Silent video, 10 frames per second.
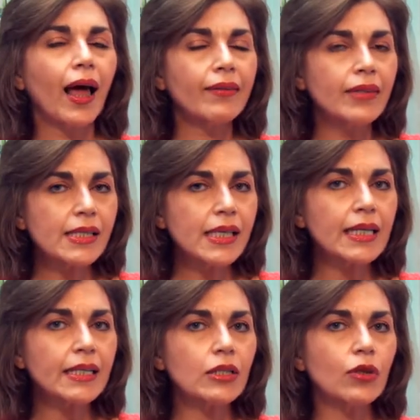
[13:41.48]
And the
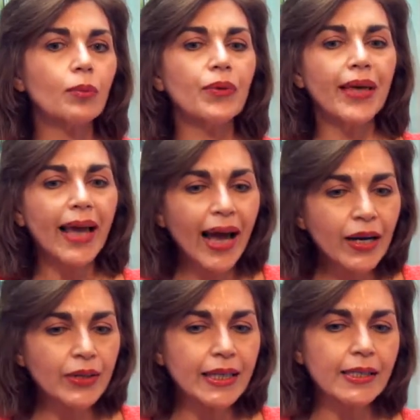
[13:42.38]
silicium
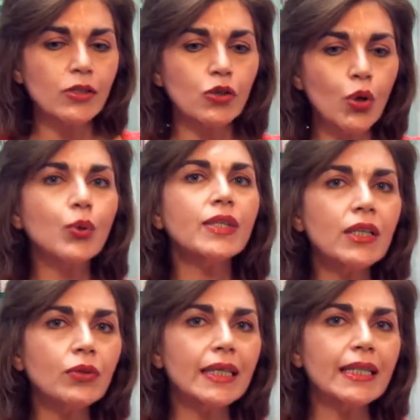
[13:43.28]
carries those
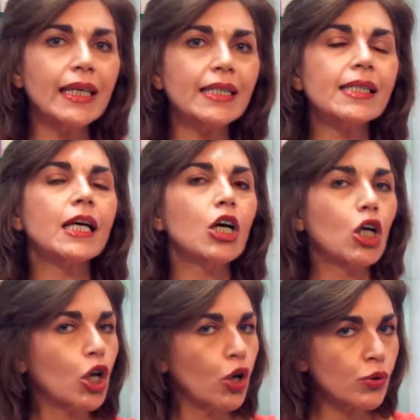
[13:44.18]
ingredients
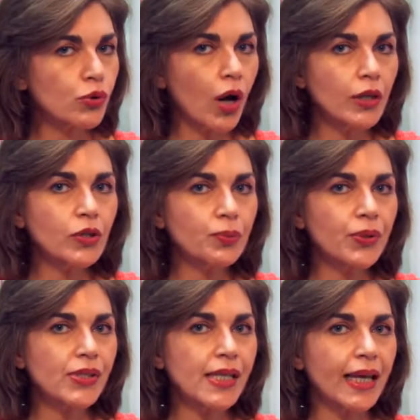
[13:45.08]
close to
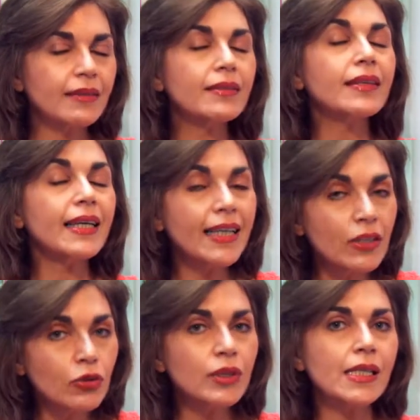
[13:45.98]
100%
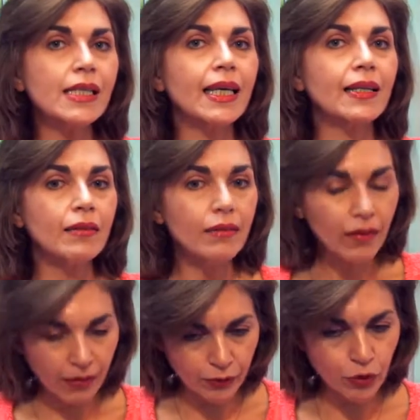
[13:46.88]
into the skin
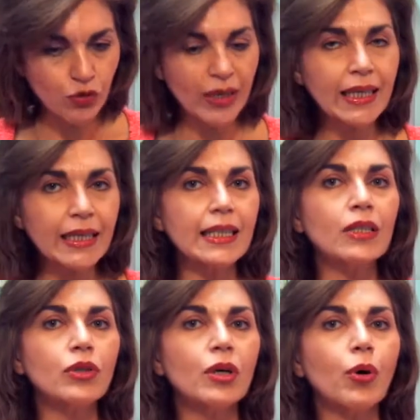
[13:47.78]
if you drink it
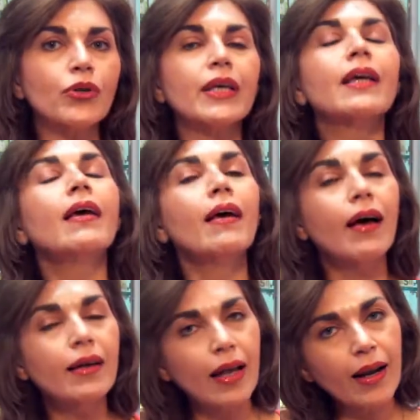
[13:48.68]
into the body,
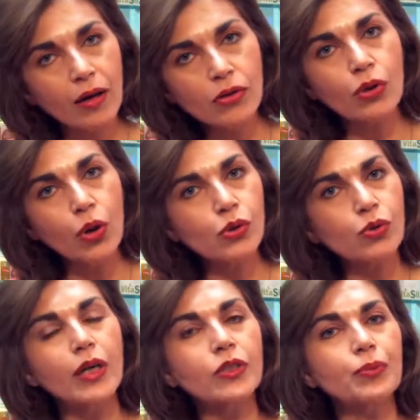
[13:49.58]
and allows close
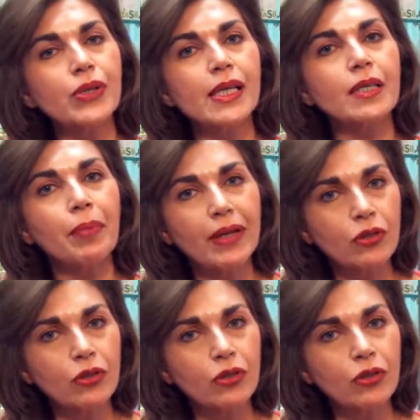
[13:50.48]
to 100%